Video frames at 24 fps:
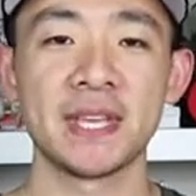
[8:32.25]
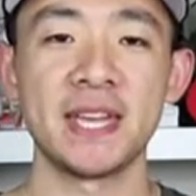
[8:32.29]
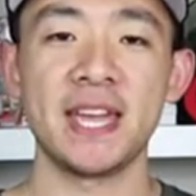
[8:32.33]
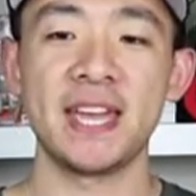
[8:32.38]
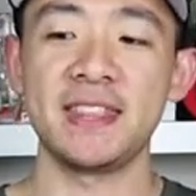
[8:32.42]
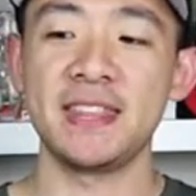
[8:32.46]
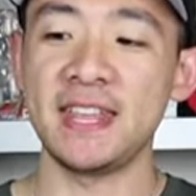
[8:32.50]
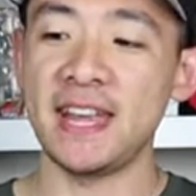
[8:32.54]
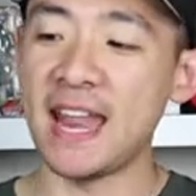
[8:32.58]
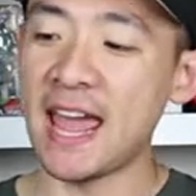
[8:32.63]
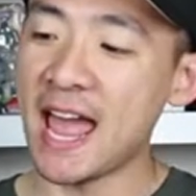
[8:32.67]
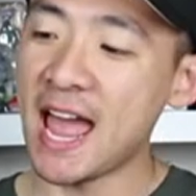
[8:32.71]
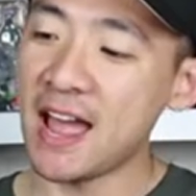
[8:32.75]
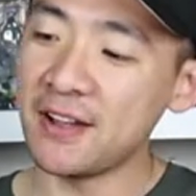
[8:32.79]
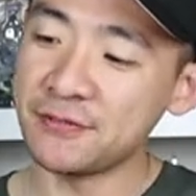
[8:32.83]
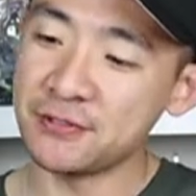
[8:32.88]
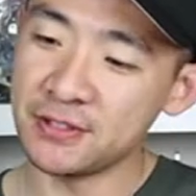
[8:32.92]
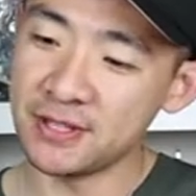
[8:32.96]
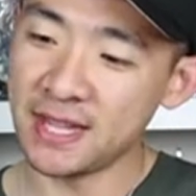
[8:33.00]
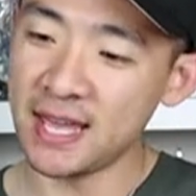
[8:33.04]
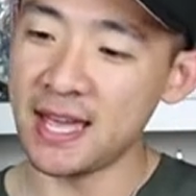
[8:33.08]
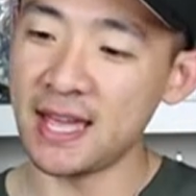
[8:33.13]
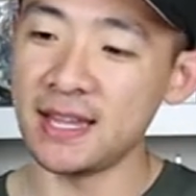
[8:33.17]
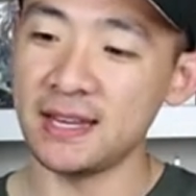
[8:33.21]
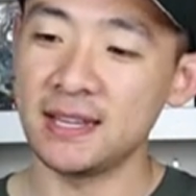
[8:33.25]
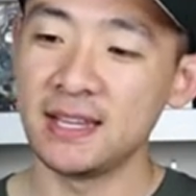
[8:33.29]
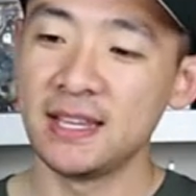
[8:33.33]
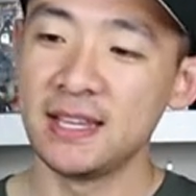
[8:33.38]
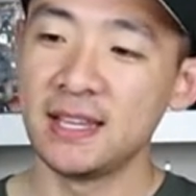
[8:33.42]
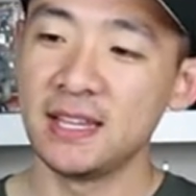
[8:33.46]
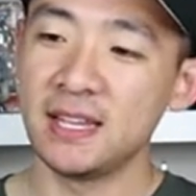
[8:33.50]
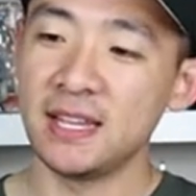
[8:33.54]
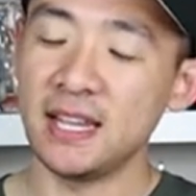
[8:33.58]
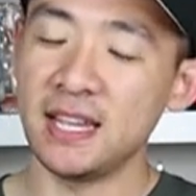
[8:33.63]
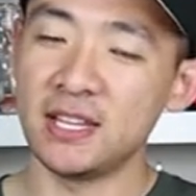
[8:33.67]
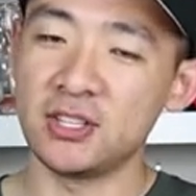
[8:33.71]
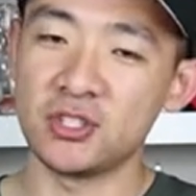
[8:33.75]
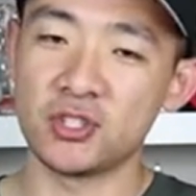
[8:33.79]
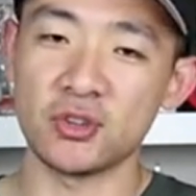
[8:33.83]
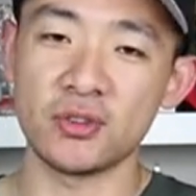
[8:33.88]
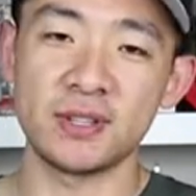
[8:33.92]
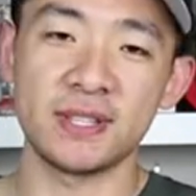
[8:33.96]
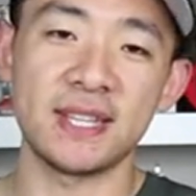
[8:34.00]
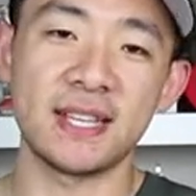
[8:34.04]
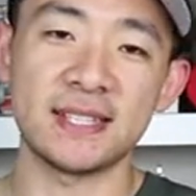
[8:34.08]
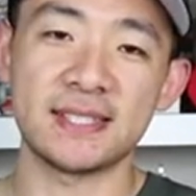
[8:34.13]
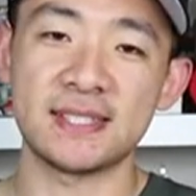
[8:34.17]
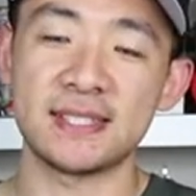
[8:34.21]
And then after that and
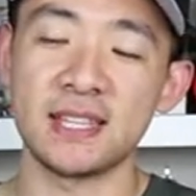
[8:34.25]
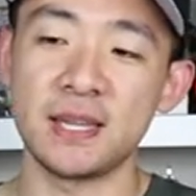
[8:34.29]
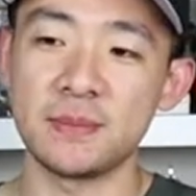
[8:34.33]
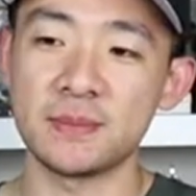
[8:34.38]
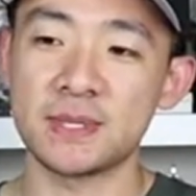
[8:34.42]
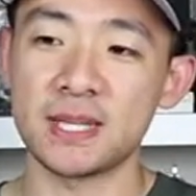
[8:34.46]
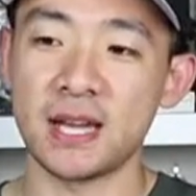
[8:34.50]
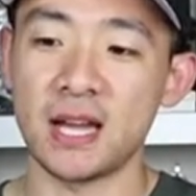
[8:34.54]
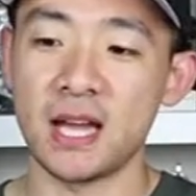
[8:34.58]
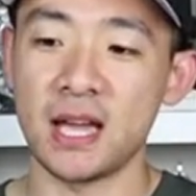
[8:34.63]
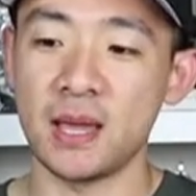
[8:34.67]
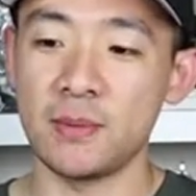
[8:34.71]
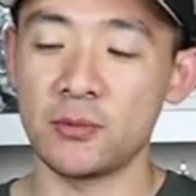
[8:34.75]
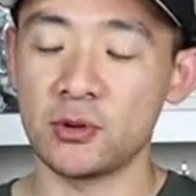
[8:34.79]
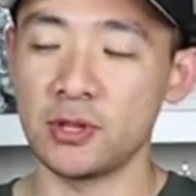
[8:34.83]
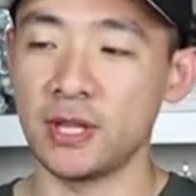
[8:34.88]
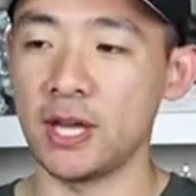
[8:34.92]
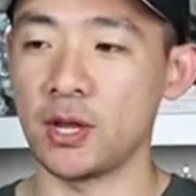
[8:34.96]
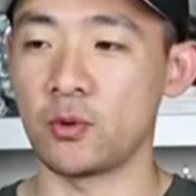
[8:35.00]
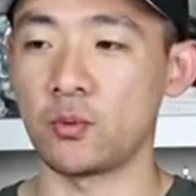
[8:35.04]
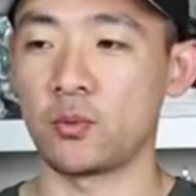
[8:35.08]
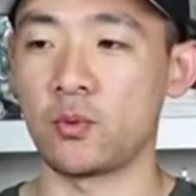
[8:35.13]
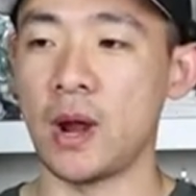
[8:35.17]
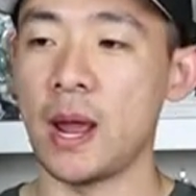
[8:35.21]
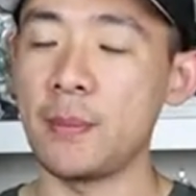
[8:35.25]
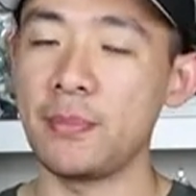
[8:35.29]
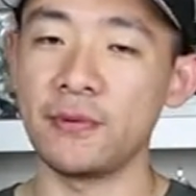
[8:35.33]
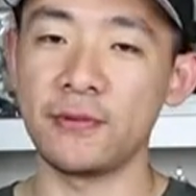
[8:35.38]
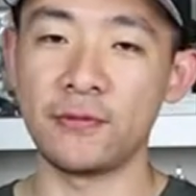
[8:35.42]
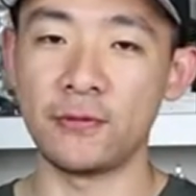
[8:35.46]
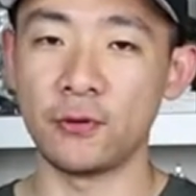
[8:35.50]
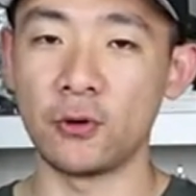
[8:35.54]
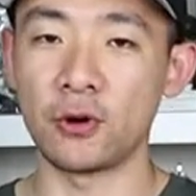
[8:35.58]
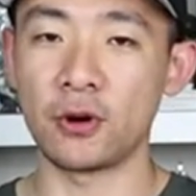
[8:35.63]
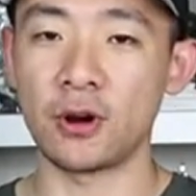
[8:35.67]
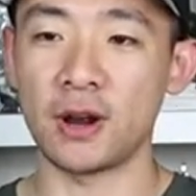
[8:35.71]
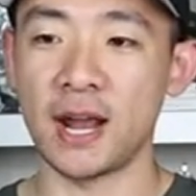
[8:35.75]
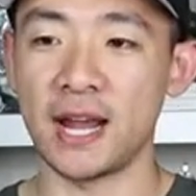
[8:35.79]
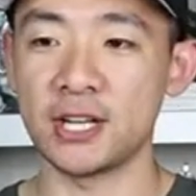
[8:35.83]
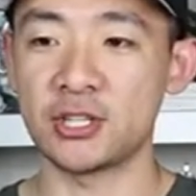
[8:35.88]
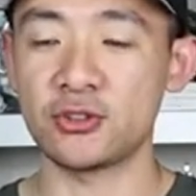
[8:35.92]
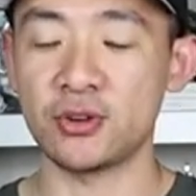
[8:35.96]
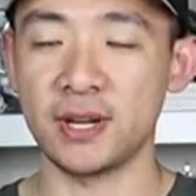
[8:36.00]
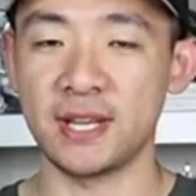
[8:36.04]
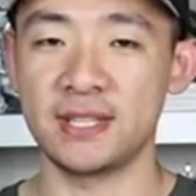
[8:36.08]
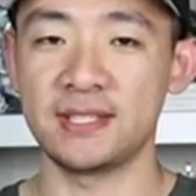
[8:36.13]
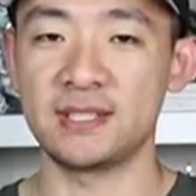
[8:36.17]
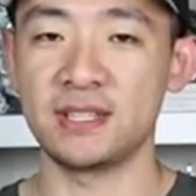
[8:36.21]
during that same time or like right before I
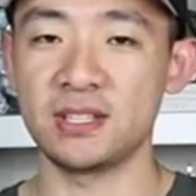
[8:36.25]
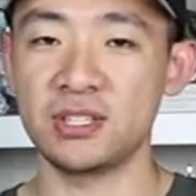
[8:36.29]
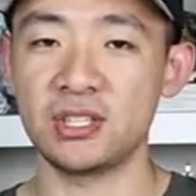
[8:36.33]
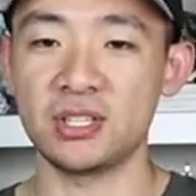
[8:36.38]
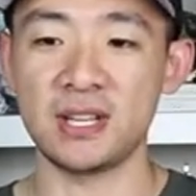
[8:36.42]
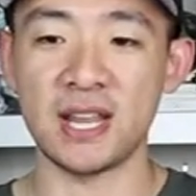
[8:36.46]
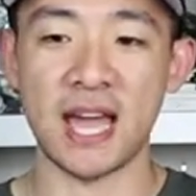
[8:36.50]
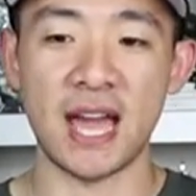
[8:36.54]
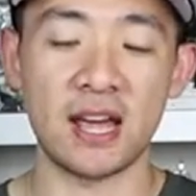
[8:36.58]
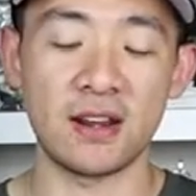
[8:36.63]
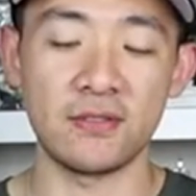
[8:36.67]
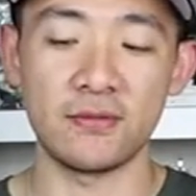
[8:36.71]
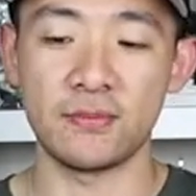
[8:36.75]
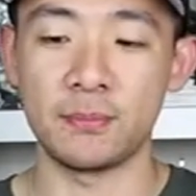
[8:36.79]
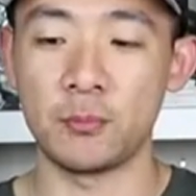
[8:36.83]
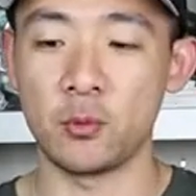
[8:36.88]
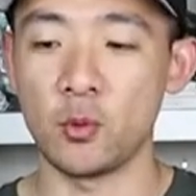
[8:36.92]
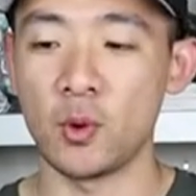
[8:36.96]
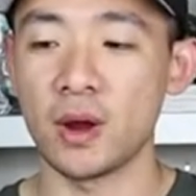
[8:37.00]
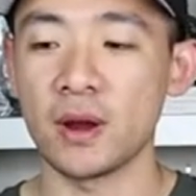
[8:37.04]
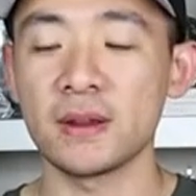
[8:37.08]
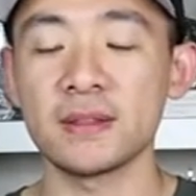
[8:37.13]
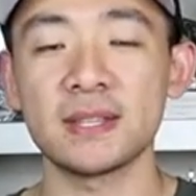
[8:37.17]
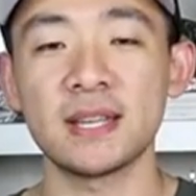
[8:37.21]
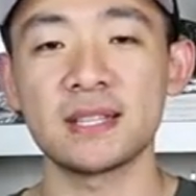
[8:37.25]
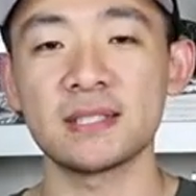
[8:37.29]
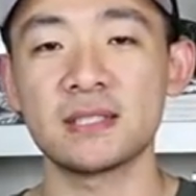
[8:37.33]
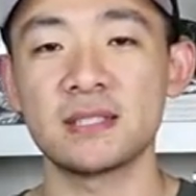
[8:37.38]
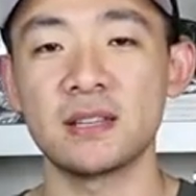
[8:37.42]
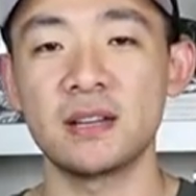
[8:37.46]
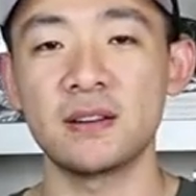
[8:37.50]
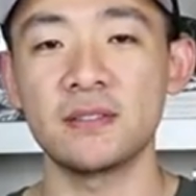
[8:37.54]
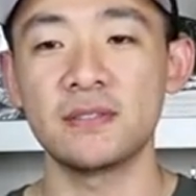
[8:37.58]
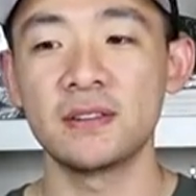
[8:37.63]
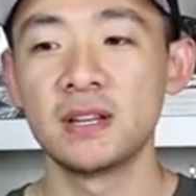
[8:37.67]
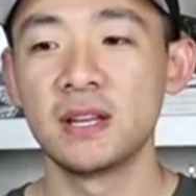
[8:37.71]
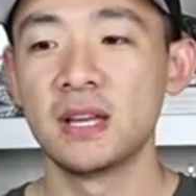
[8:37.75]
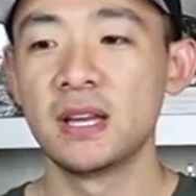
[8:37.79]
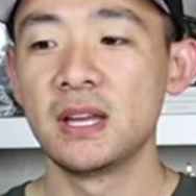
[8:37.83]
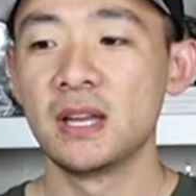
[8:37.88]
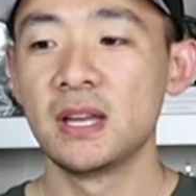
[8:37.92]
transitioned out of wearing that stuff